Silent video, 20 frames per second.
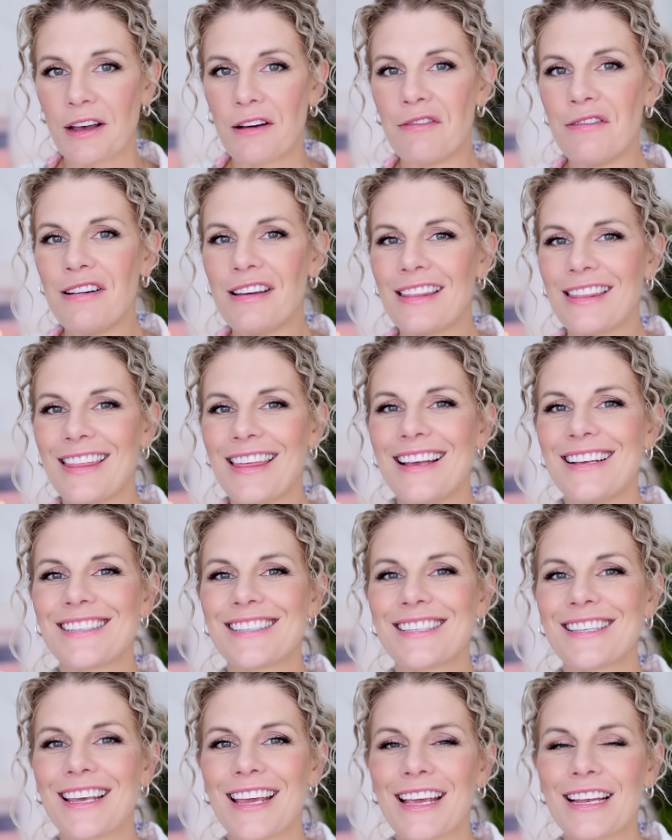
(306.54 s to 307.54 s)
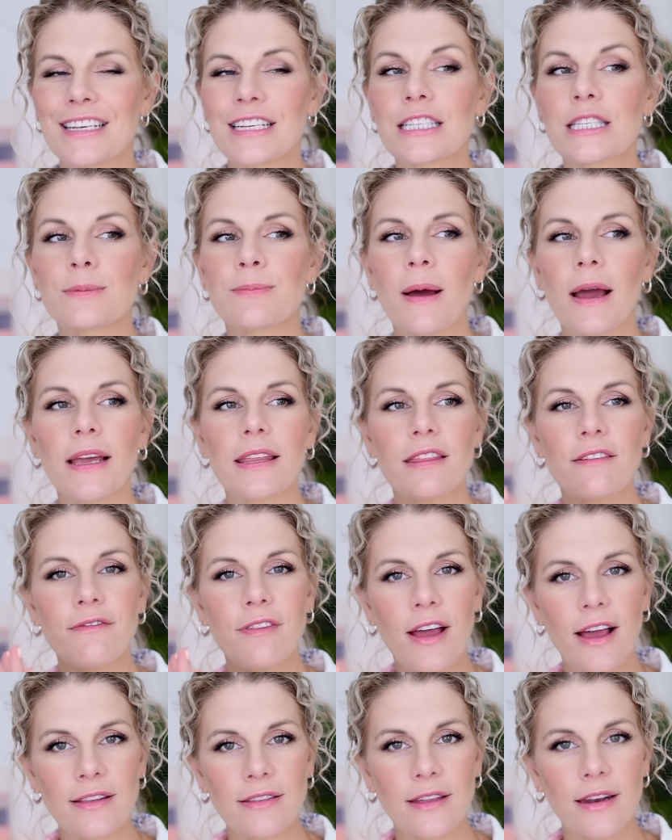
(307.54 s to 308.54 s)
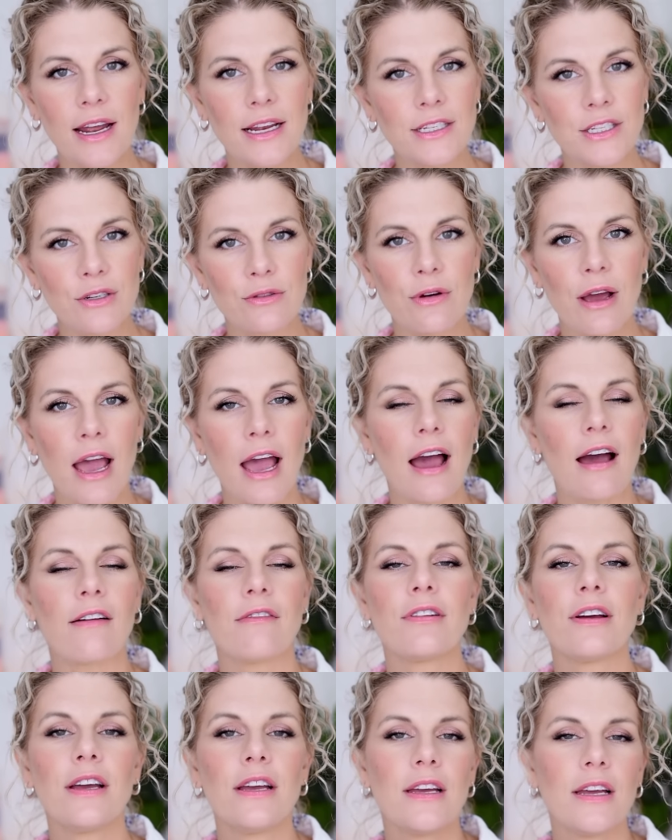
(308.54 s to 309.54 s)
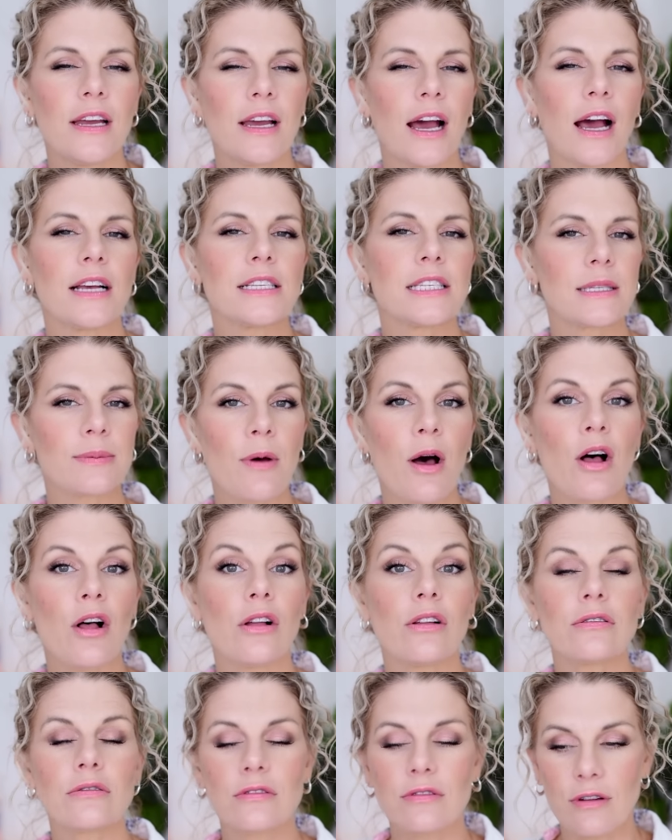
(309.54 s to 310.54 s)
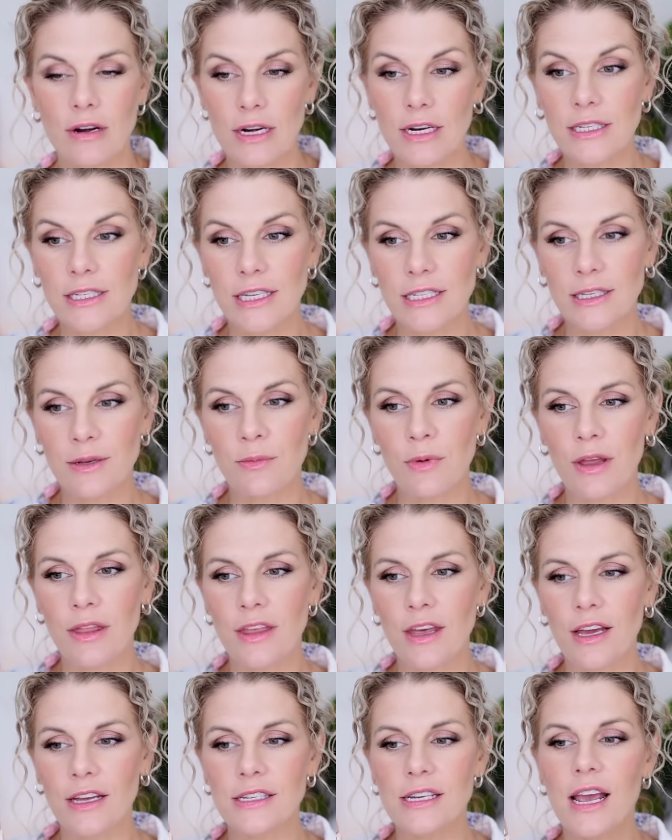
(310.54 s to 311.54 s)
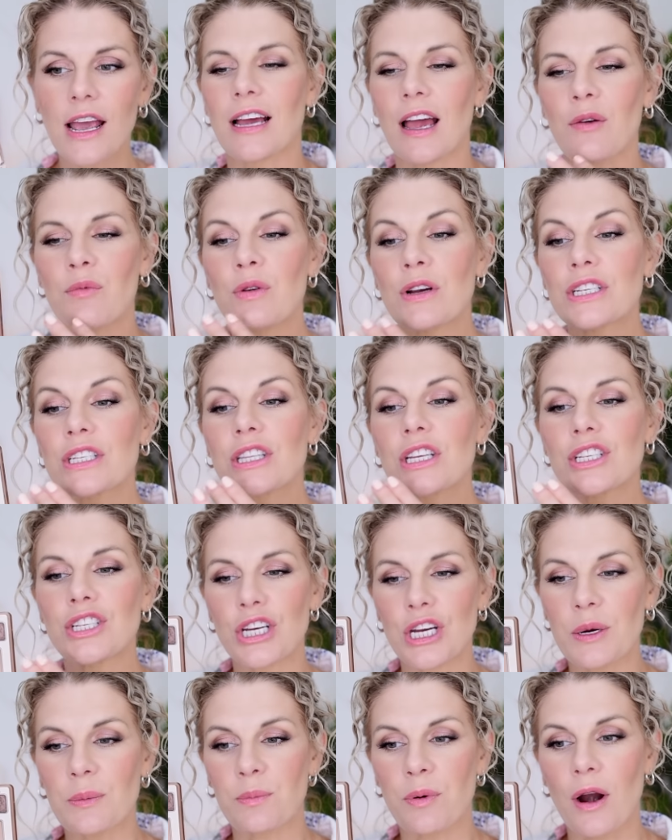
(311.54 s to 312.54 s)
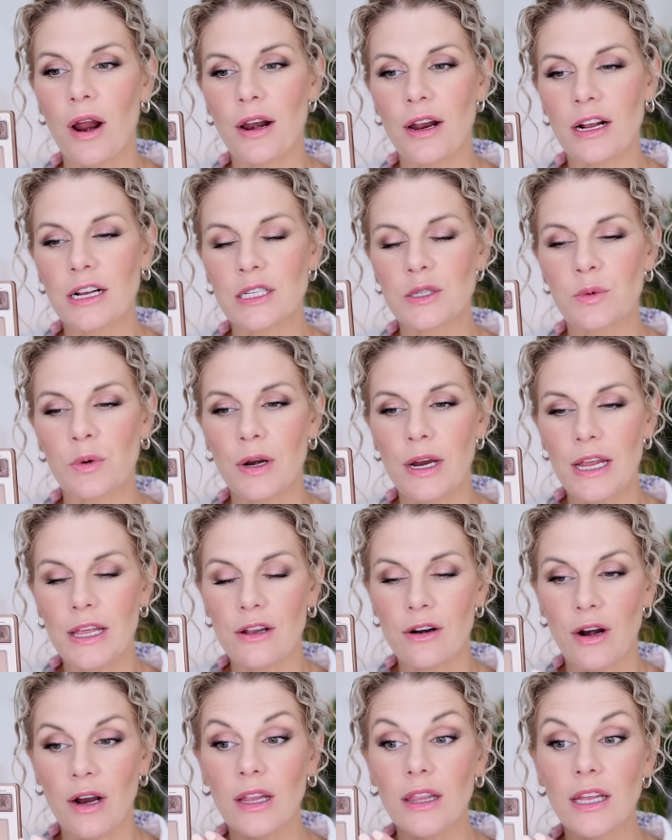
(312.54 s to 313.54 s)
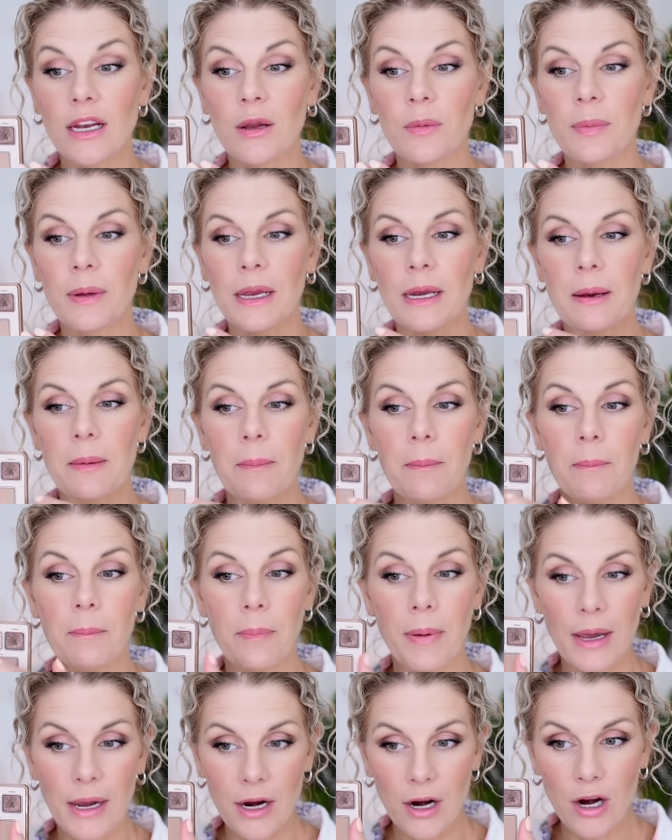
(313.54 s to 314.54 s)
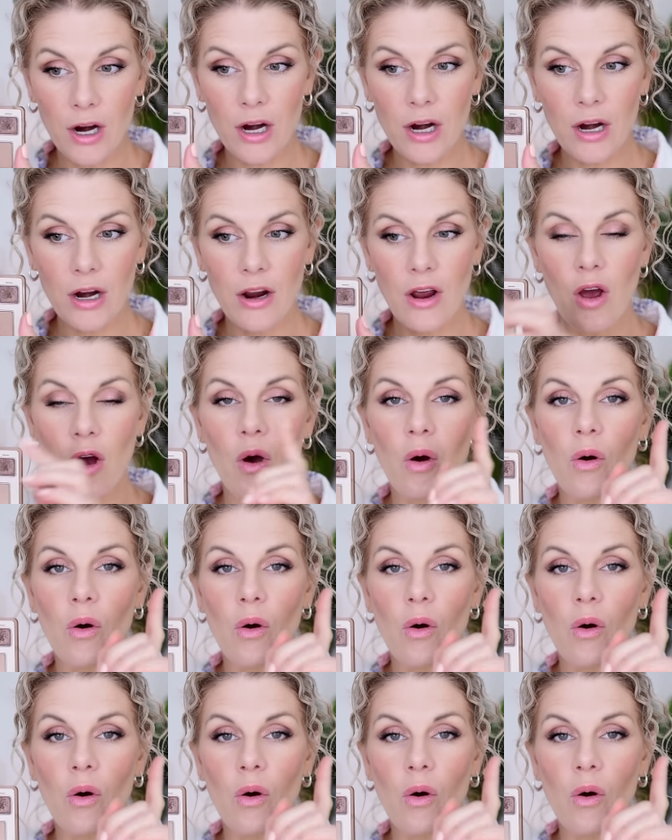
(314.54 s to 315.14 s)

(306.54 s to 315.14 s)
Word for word: love with this thing, despite the fact that I do have a small criticism with it. I wish the cheap products were either a little bit bigger